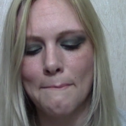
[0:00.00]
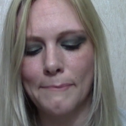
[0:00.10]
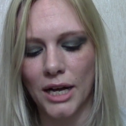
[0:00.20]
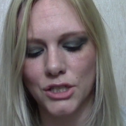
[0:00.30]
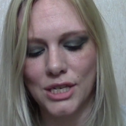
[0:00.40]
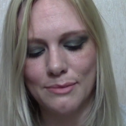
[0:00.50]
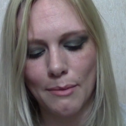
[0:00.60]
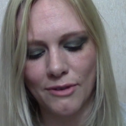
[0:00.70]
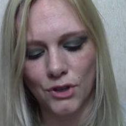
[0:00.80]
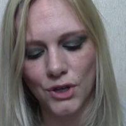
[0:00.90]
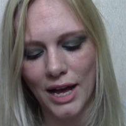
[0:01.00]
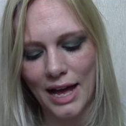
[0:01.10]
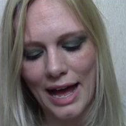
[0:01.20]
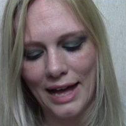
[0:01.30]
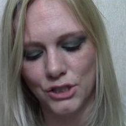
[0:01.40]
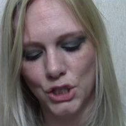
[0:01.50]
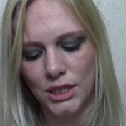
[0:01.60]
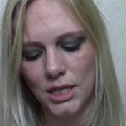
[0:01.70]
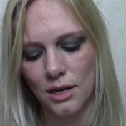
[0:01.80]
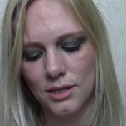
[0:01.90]
but she's a mummy vlogger and she
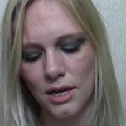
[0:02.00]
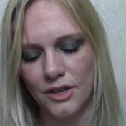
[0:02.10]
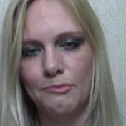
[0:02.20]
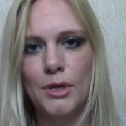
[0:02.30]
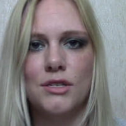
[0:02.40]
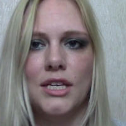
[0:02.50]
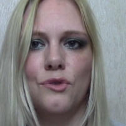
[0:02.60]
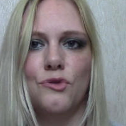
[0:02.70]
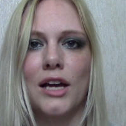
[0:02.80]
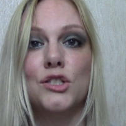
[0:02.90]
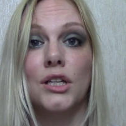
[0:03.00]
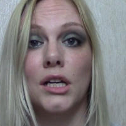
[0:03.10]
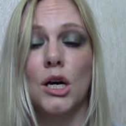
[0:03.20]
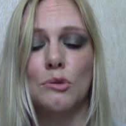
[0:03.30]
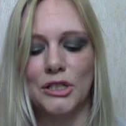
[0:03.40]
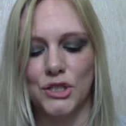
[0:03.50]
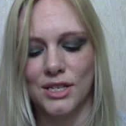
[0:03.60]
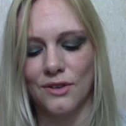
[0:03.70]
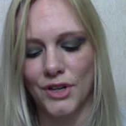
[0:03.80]
does kind of beauty and fashion and a whole bunch of stuff,